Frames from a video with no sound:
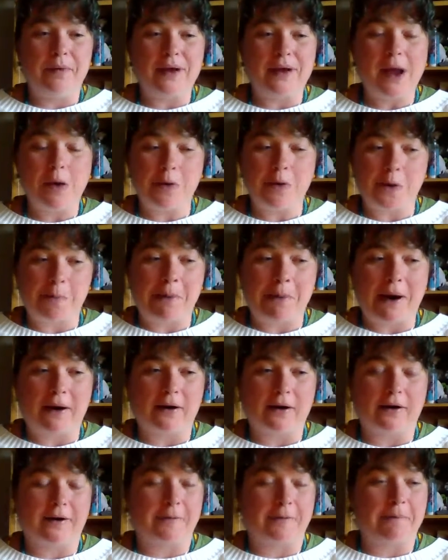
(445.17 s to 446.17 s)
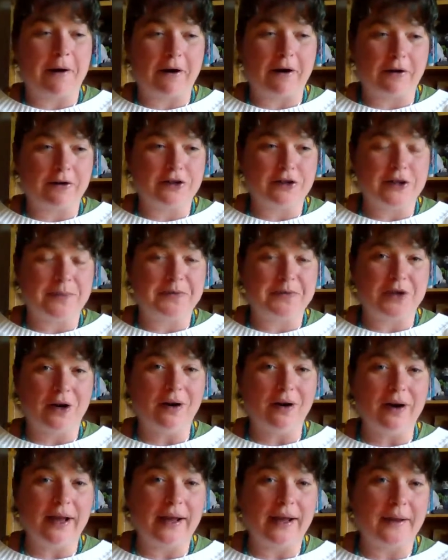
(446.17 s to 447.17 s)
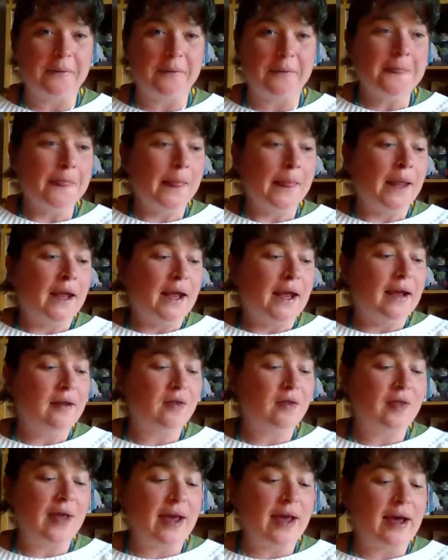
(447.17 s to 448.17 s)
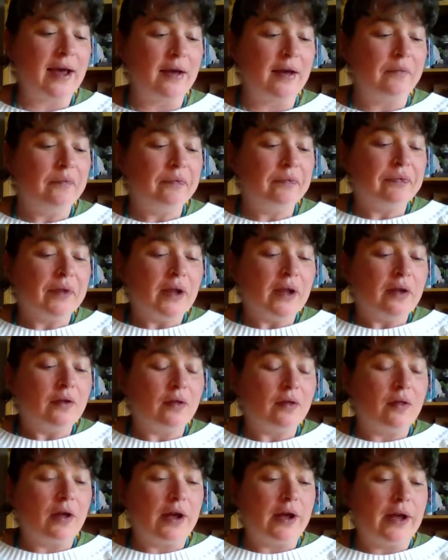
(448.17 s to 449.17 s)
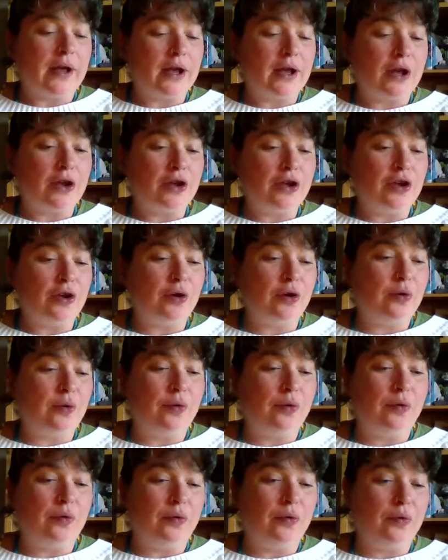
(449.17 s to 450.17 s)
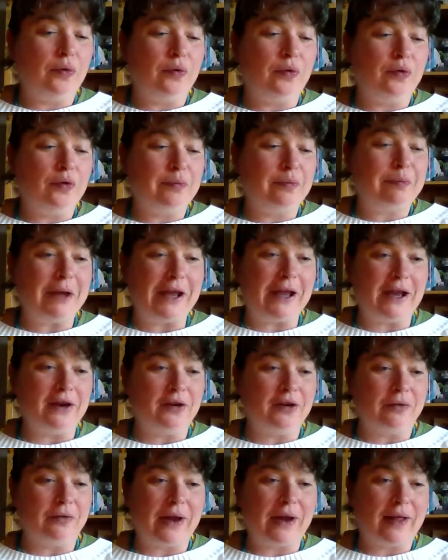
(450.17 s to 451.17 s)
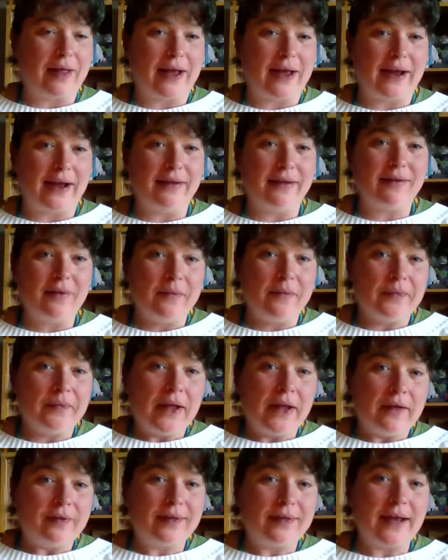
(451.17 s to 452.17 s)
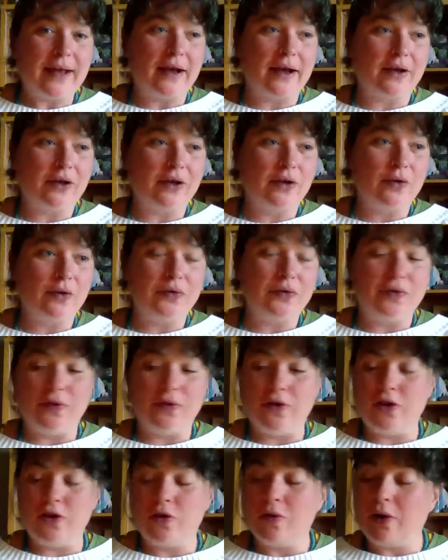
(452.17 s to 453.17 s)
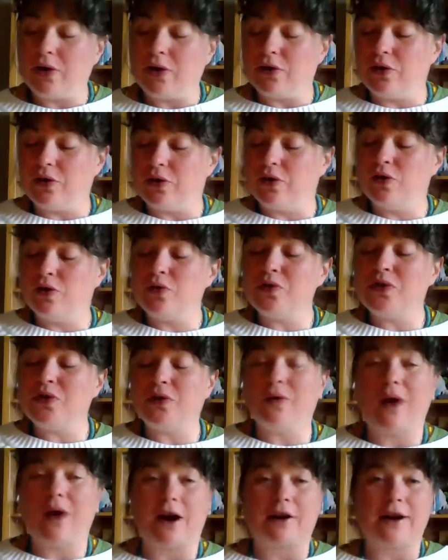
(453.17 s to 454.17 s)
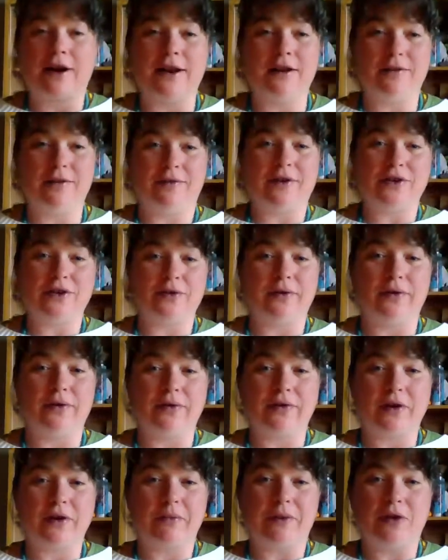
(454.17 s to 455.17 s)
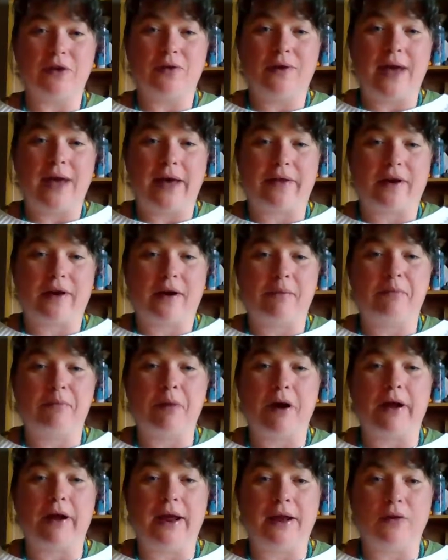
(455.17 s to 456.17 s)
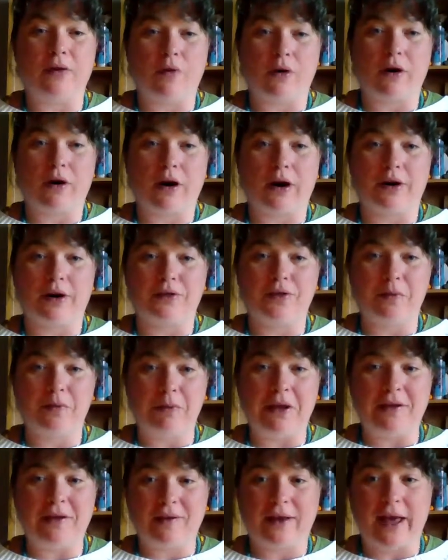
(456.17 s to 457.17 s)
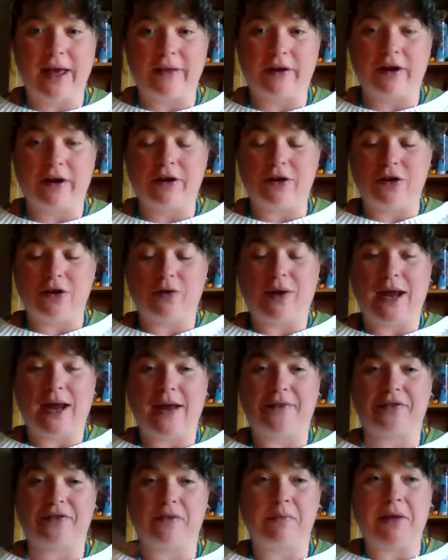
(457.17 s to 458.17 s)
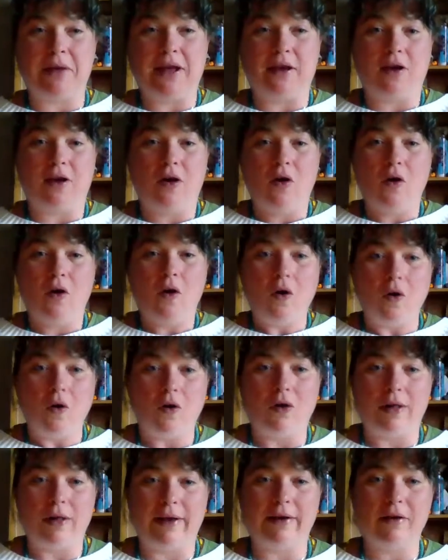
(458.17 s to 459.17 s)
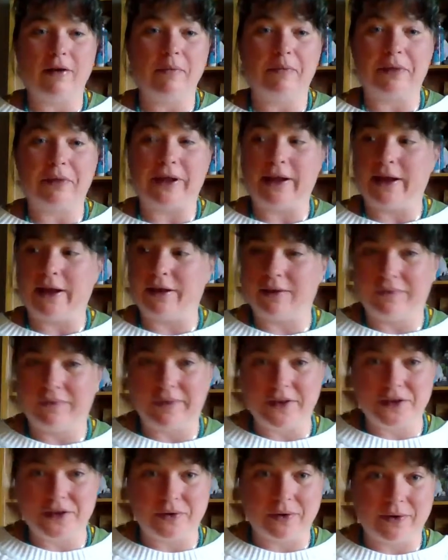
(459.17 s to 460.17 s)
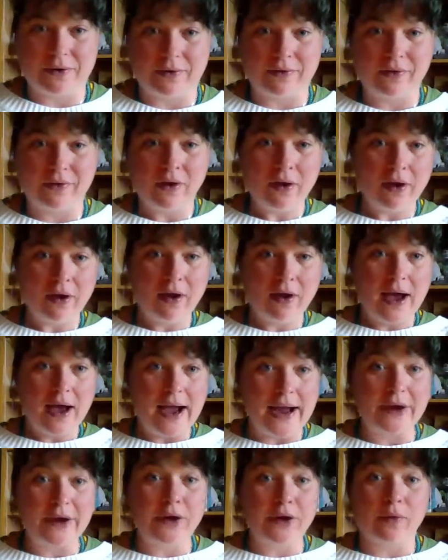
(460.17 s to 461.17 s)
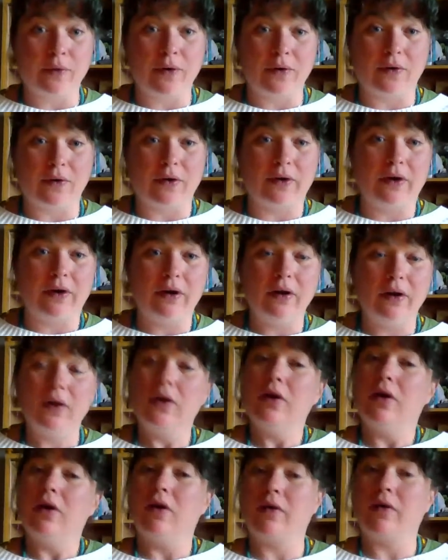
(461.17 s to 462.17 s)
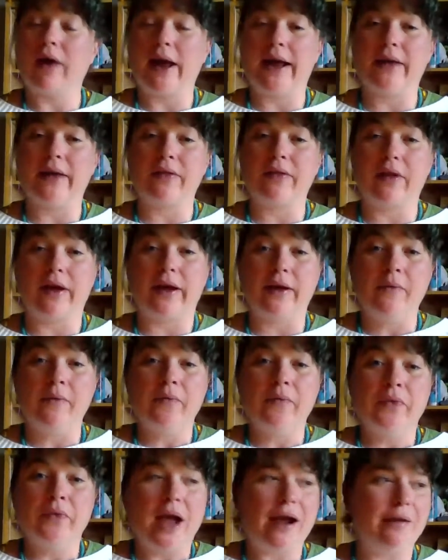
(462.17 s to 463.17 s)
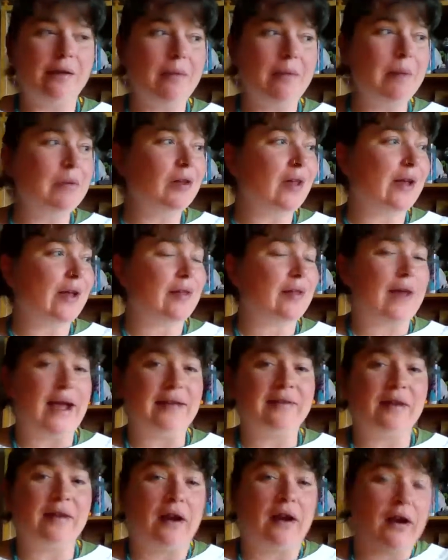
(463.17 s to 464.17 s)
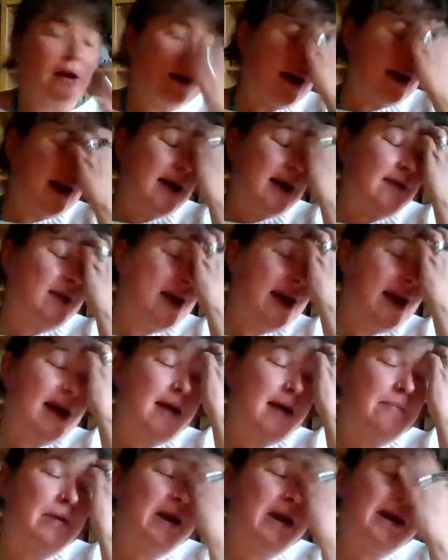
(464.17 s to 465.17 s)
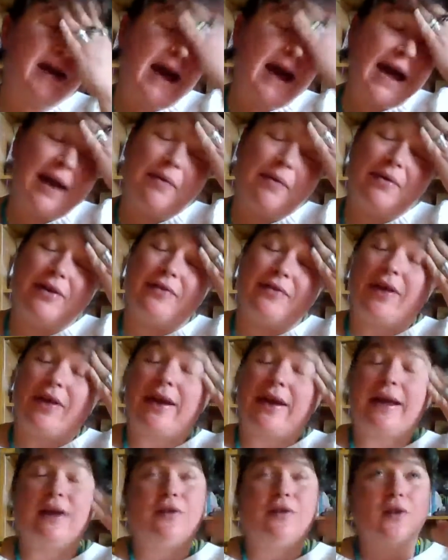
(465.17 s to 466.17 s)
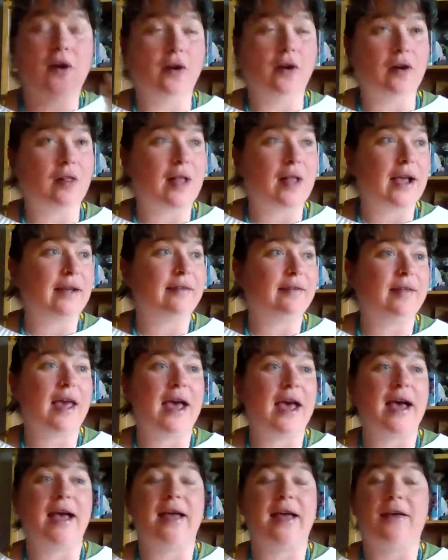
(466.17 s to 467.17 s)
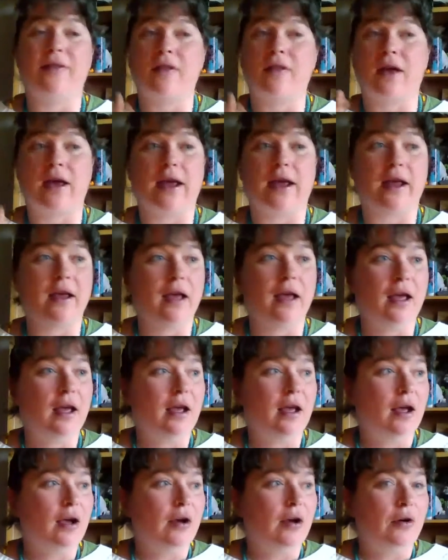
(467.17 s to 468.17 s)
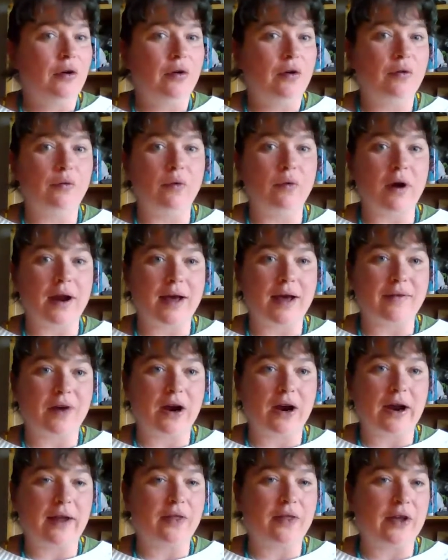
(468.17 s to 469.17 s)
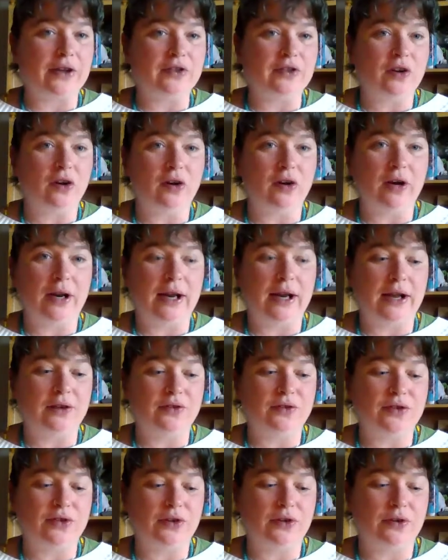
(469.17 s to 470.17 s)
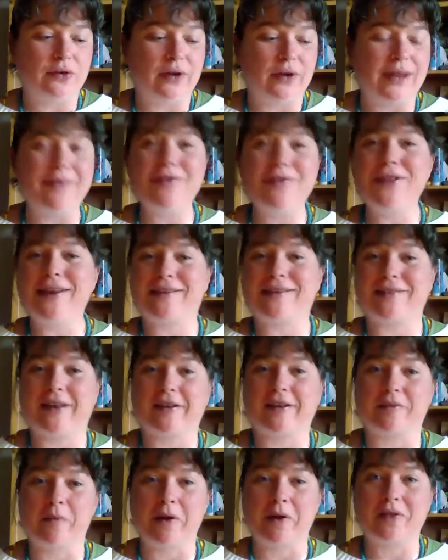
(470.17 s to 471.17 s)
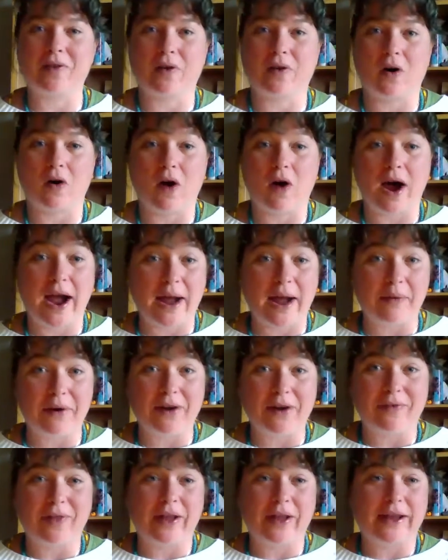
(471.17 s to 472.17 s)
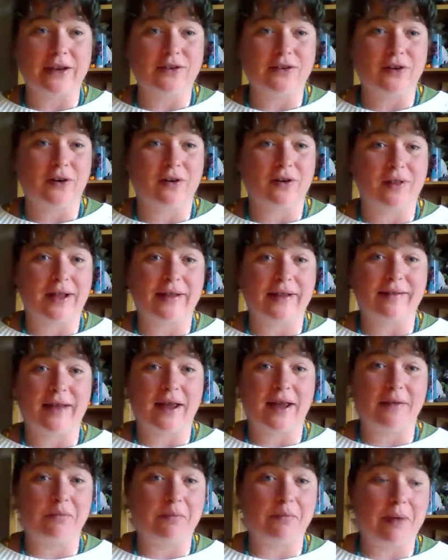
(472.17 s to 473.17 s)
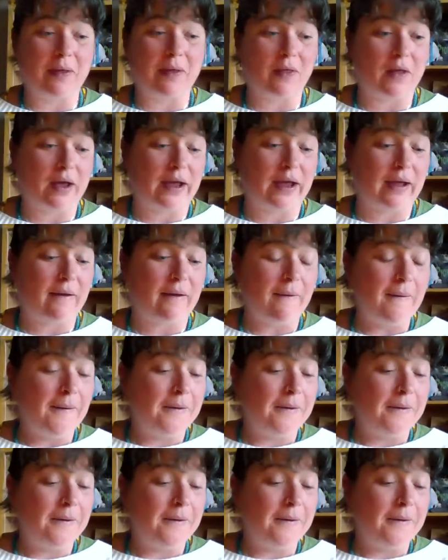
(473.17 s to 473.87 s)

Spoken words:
counterpart or partnership journey, is that like you begin to realize that you two are individuals coming together, but in order to be together you have to be whole and complete individuals on your own. Okay, like I remember like last year, had that happened, I would have like internalized that and like whatever, and like turned it into, even like 6 months ago, I would have like internalized it and been like,